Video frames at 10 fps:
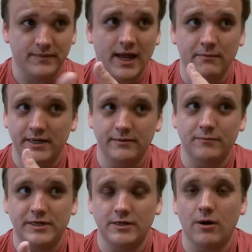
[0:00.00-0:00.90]
And we
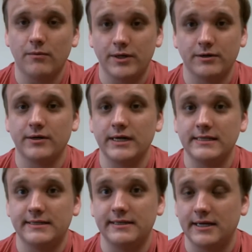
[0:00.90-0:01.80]
don't, when you're going to
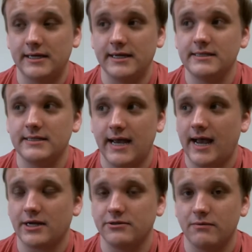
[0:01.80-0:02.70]
see that he isn't
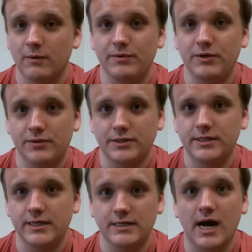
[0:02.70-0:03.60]
actually rebuked
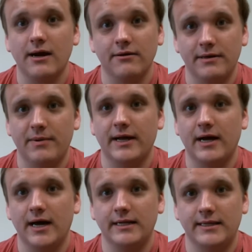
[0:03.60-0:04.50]
entirely by
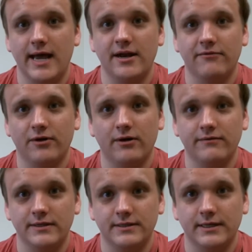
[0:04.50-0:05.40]
God at the end for all of
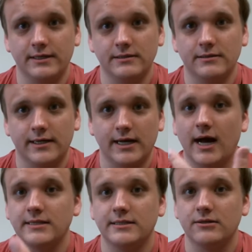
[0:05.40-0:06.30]
these things. Like
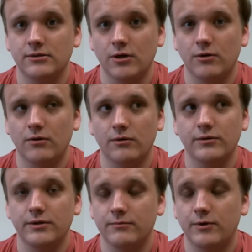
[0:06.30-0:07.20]
God still
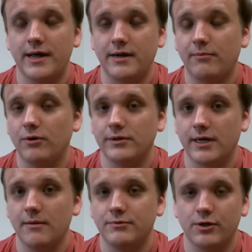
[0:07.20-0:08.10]
will end up holding
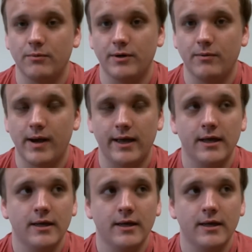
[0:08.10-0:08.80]
up Job in a way.